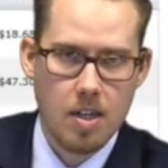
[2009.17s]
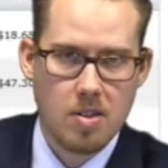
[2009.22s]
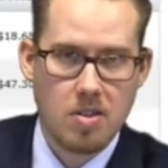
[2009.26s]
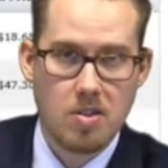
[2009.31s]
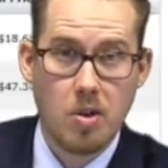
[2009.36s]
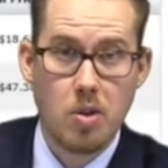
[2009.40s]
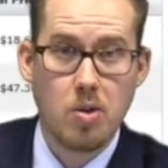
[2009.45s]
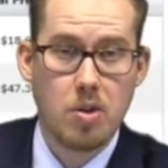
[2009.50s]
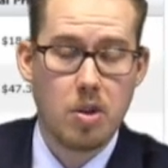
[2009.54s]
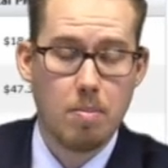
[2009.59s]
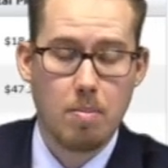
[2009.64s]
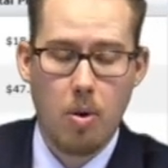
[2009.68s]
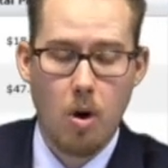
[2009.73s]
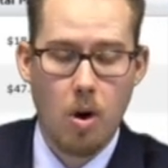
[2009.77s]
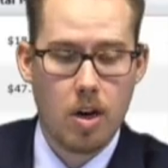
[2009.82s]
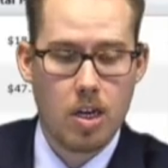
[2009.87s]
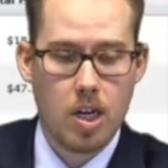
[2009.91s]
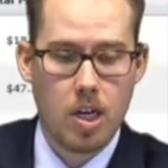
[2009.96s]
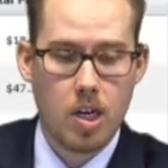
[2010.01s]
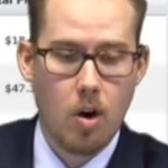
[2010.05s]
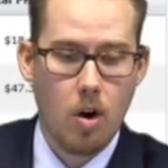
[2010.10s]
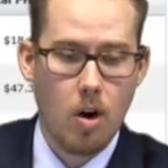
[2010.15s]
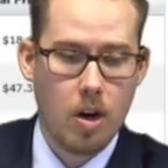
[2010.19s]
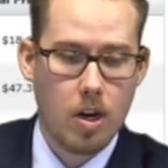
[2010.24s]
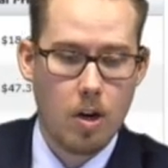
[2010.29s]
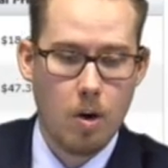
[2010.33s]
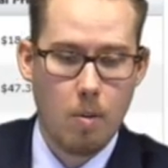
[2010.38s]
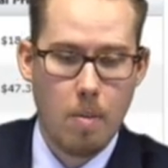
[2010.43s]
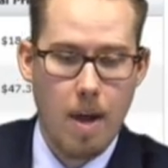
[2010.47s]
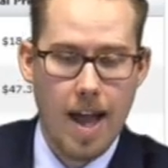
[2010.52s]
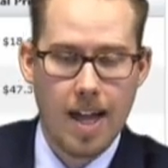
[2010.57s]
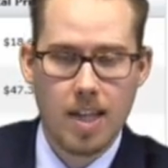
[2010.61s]
So you could park a cart,
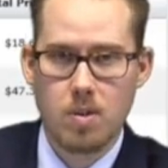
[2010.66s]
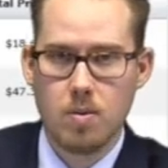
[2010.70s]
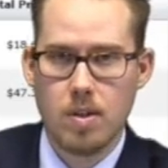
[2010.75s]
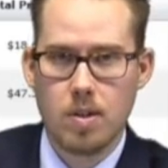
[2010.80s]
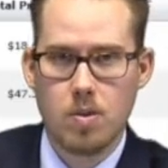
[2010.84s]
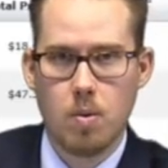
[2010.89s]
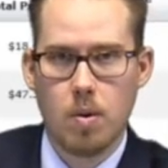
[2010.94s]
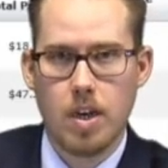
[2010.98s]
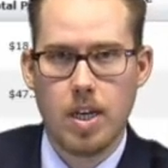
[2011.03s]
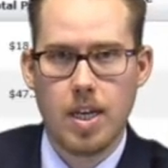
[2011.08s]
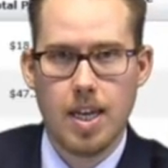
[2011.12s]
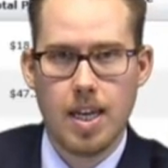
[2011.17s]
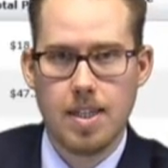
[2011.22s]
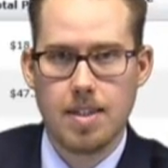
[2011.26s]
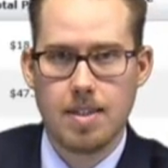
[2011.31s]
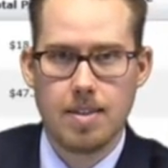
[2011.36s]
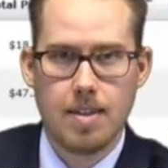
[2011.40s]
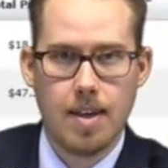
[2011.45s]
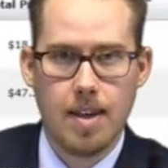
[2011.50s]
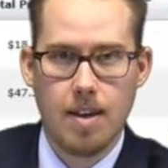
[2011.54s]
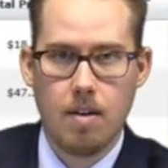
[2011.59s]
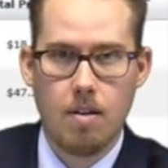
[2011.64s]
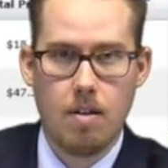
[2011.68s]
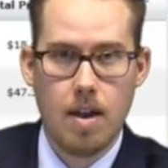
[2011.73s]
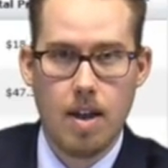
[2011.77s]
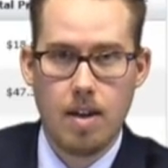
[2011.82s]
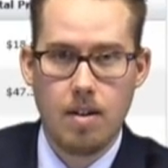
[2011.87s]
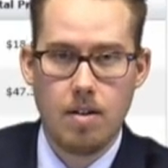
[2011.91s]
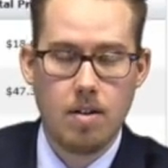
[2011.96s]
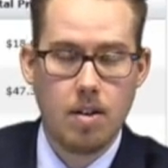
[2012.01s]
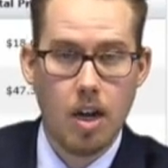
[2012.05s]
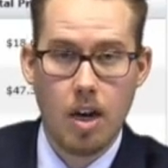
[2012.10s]
go back to it 20 days later,
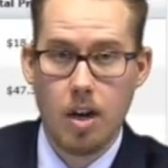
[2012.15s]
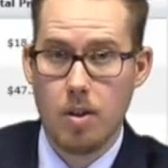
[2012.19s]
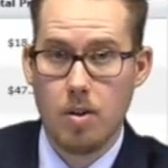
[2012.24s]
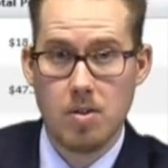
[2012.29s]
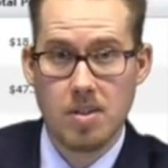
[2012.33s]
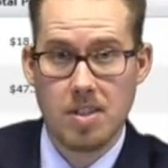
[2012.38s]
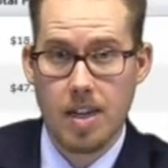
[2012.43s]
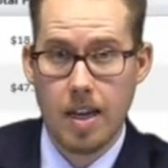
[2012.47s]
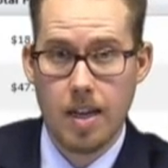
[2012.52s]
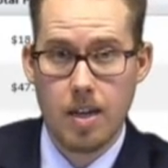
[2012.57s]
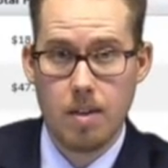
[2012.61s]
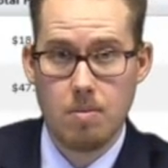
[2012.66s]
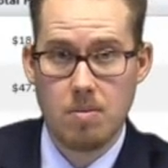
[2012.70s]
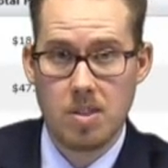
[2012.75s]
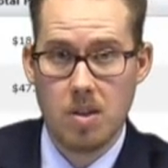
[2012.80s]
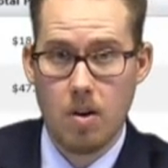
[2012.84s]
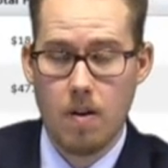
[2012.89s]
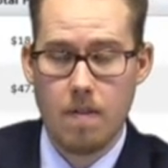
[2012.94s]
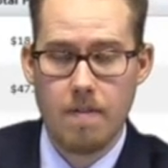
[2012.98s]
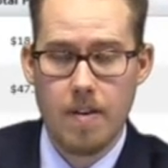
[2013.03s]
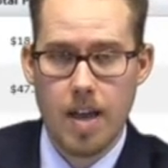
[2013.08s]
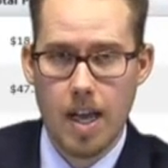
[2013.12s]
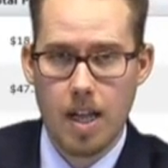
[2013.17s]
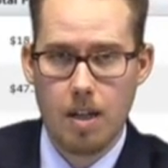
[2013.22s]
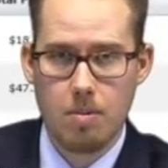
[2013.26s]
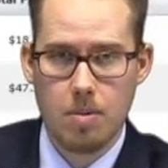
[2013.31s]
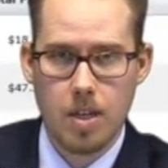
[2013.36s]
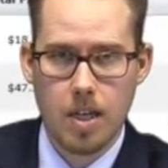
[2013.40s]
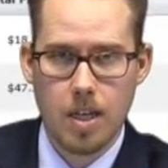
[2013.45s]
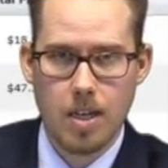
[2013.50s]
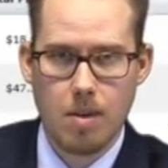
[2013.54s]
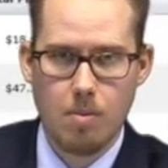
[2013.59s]
and none of those items are
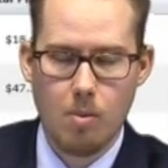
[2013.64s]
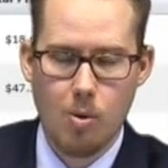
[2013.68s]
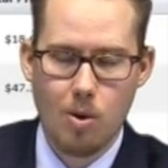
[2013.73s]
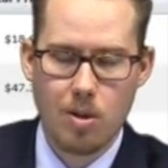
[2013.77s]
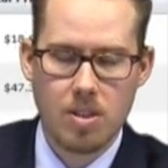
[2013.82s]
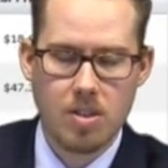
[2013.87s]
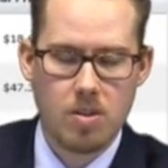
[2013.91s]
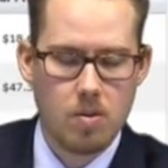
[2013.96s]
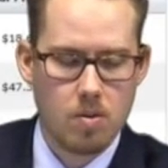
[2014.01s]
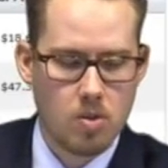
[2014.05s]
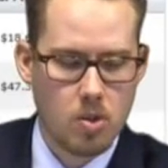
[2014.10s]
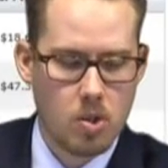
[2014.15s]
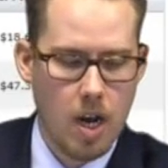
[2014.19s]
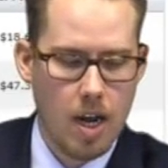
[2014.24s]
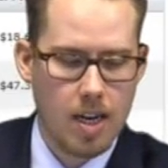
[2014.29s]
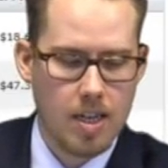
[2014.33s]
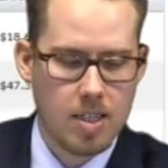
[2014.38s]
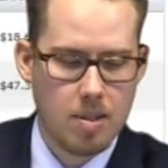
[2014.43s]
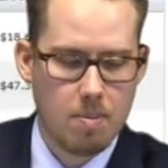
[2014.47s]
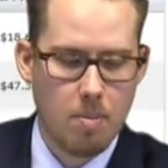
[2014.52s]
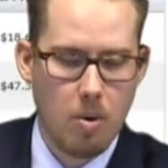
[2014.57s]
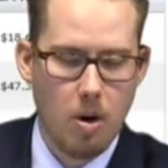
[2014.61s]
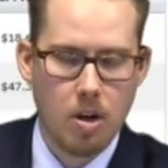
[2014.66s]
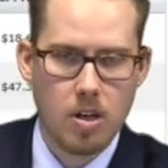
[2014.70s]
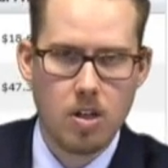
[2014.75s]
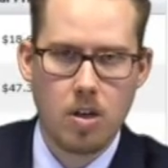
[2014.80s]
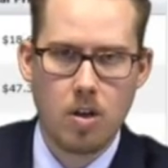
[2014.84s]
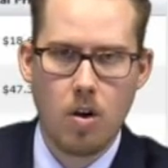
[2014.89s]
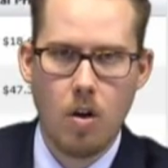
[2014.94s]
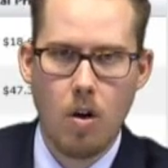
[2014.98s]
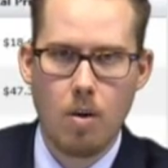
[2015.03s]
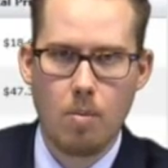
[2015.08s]
available anymore. So try not to park
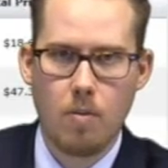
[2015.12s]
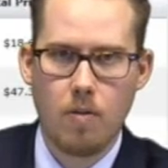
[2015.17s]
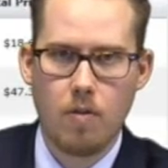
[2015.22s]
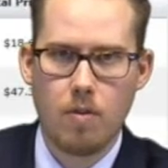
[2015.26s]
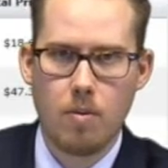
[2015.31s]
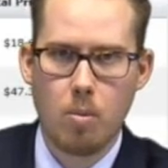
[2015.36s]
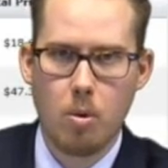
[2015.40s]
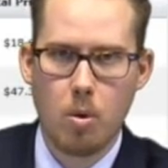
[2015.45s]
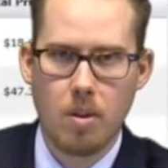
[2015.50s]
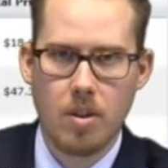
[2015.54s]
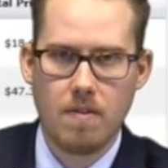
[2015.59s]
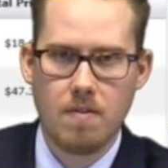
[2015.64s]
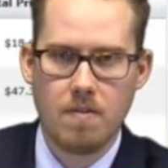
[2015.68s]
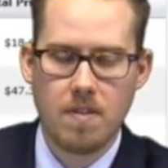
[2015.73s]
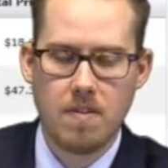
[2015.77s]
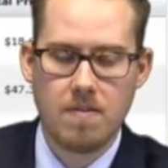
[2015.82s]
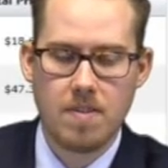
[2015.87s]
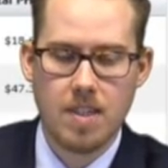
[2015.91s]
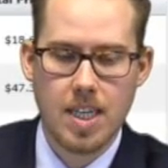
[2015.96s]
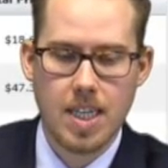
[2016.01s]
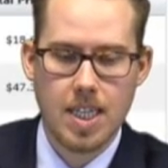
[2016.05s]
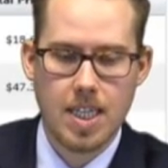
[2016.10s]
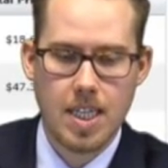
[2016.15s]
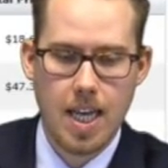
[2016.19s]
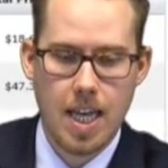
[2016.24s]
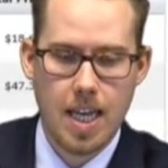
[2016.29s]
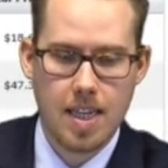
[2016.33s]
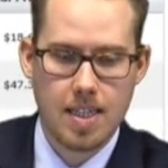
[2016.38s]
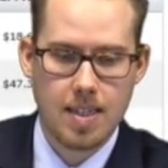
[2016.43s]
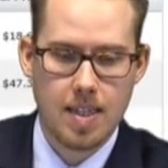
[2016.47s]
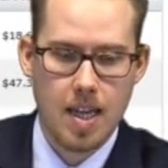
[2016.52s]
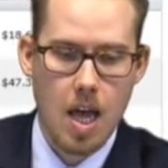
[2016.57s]
your cart for more than 15
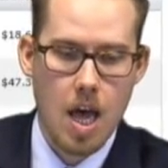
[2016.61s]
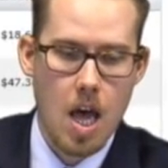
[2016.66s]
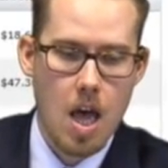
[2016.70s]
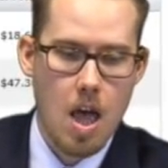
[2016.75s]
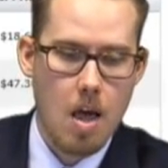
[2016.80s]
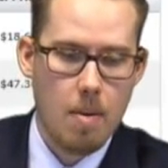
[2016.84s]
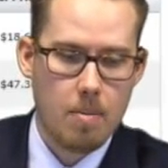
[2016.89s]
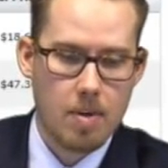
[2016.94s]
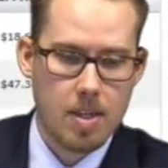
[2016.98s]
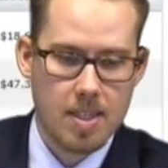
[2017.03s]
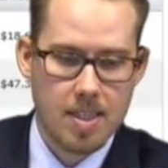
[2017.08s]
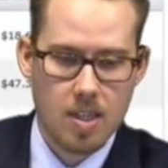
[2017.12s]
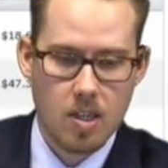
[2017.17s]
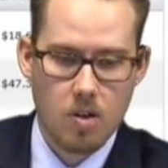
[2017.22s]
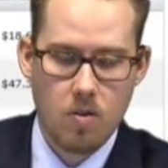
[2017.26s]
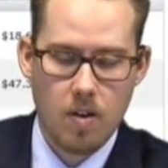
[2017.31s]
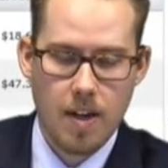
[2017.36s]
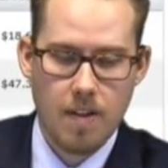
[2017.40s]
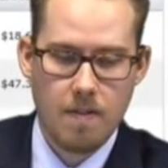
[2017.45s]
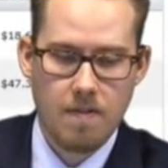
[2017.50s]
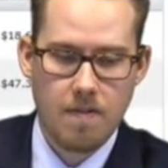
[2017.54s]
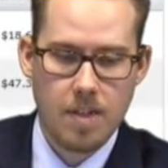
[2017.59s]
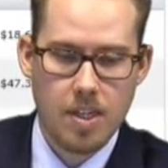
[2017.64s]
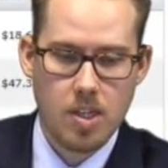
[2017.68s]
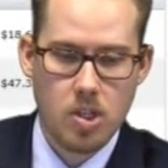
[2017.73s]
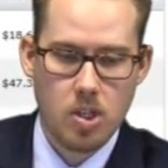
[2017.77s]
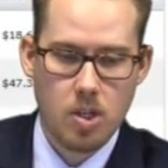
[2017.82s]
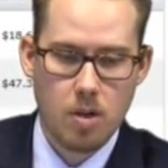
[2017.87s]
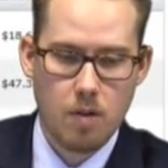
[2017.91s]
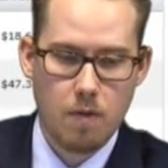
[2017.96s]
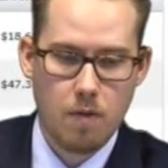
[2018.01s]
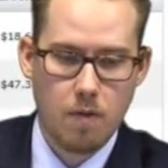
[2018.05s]
days, but it's a great
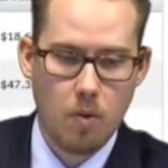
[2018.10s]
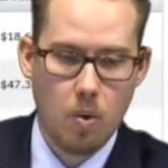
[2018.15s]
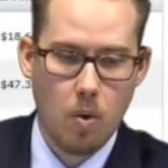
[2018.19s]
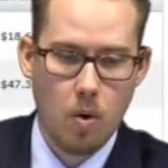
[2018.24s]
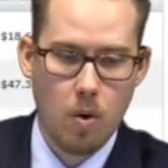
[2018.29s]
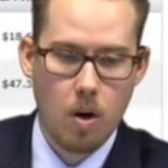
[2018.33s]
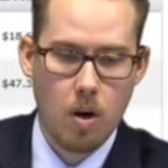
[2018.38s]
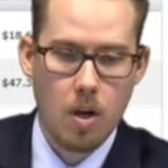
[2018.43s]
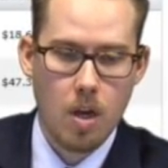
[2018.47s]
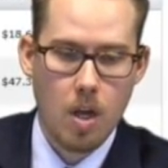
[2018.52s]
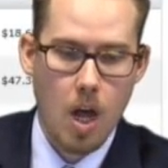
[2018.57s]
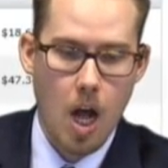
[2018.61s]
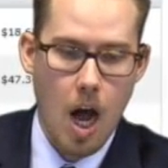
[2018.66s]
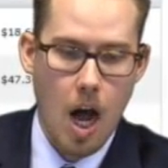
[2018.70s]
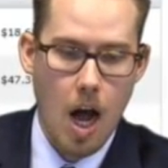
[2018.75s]
feature for